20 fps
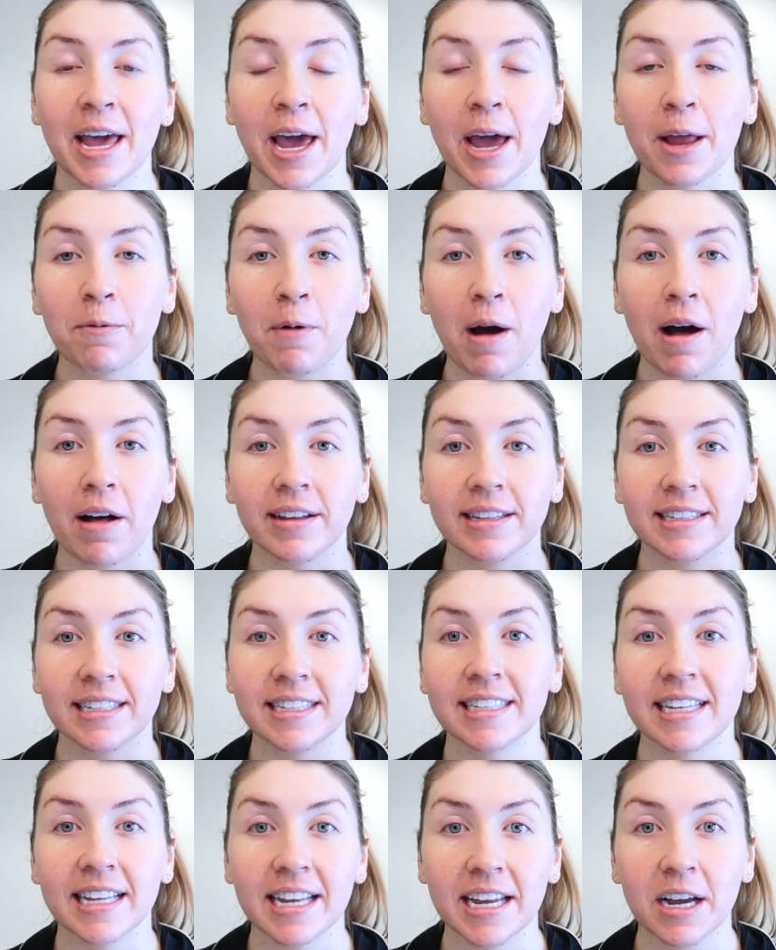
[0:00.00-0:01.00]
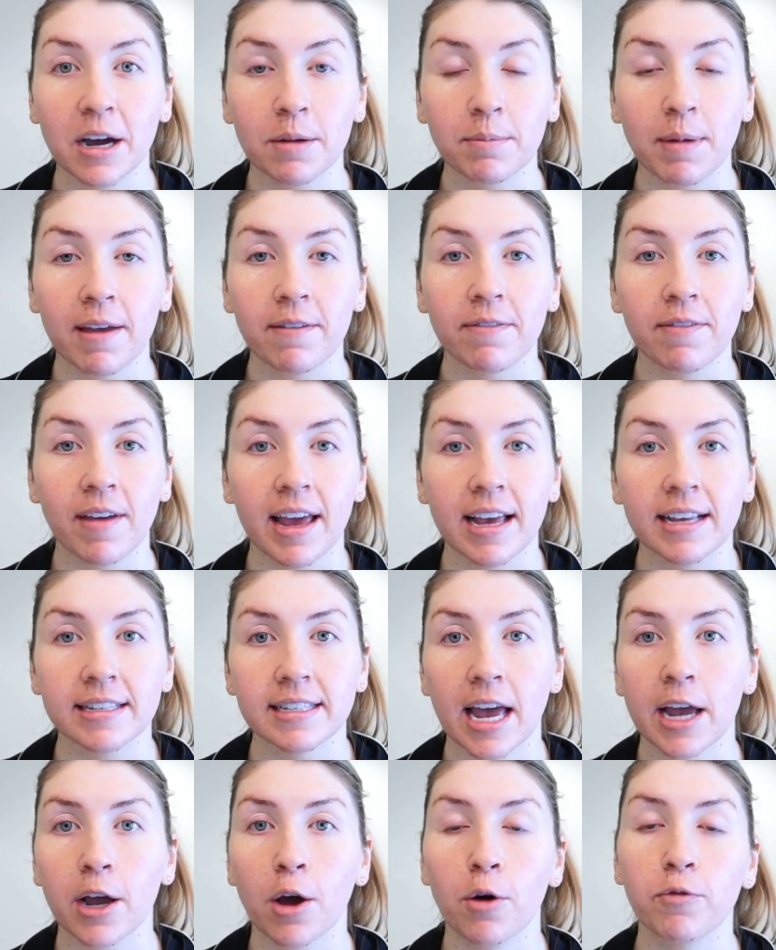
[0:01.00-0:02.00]
And while it's sitting on my
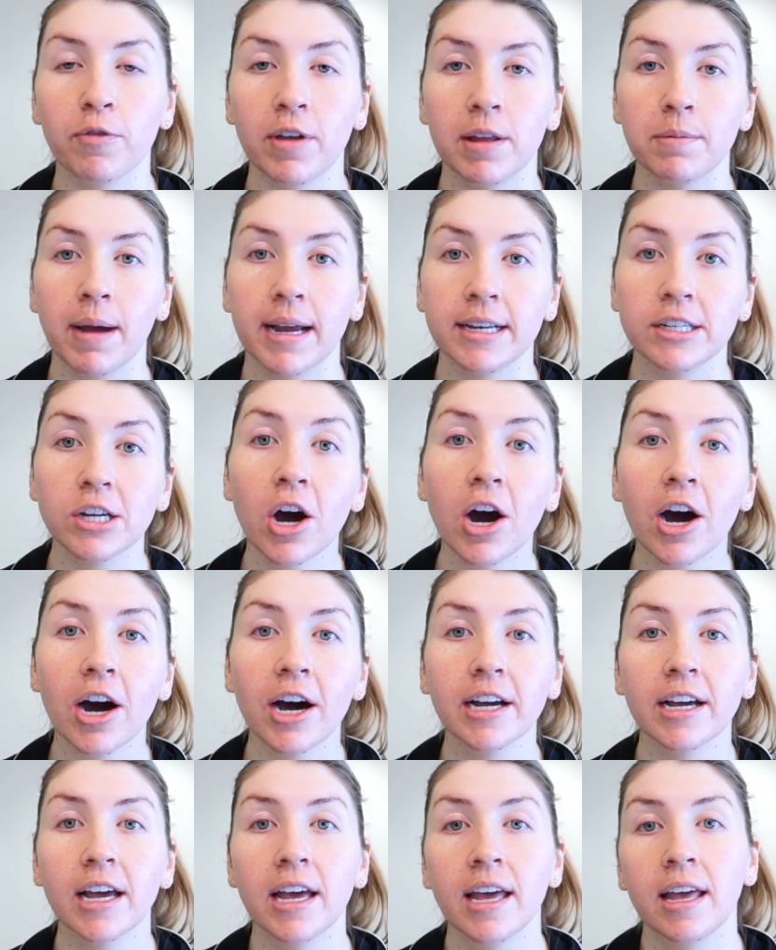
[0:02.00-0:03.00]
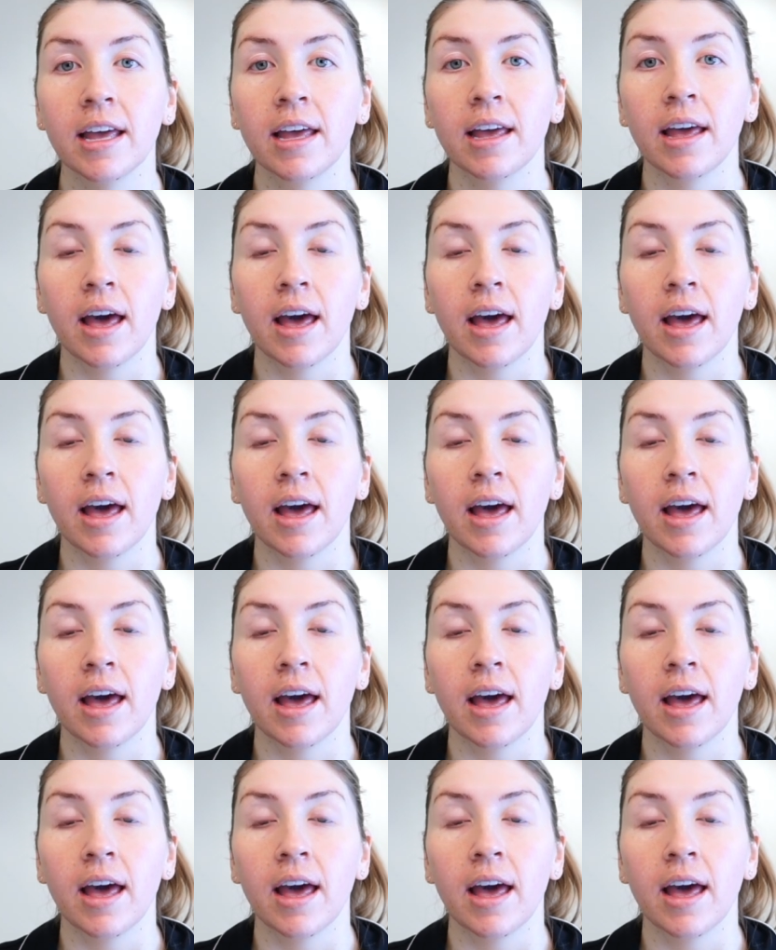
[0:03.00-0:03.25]
face, I go feed my dog.